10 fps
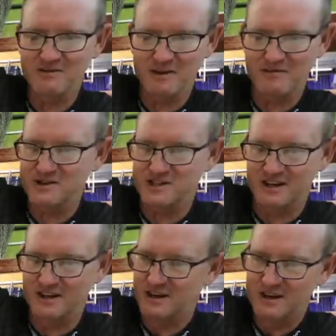of my
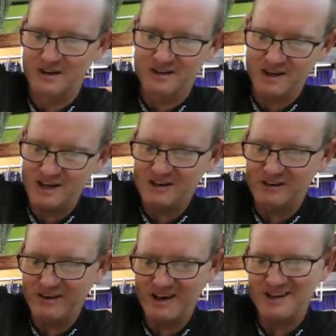fishing. The
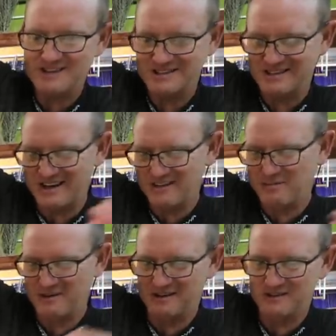eagle rays, the duck
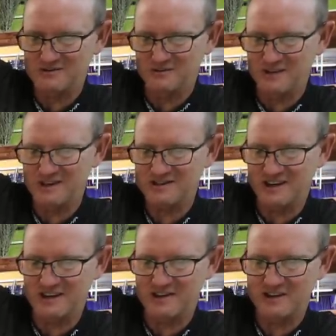bills, all those
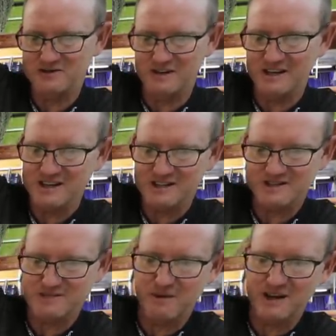kind of things will eat
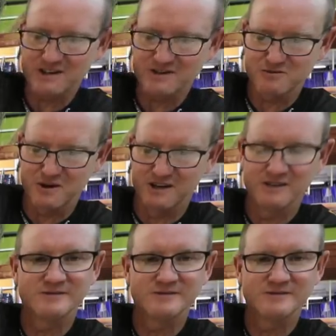this bait as well.